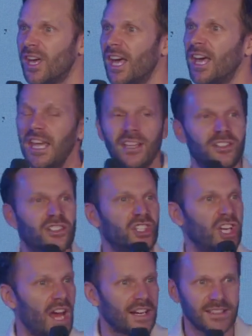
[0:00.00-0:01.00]
He's
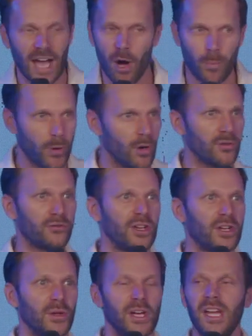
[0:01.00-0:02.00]
checked out
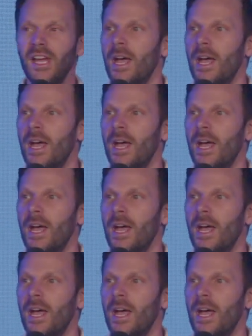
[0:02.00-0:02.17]
perfectly.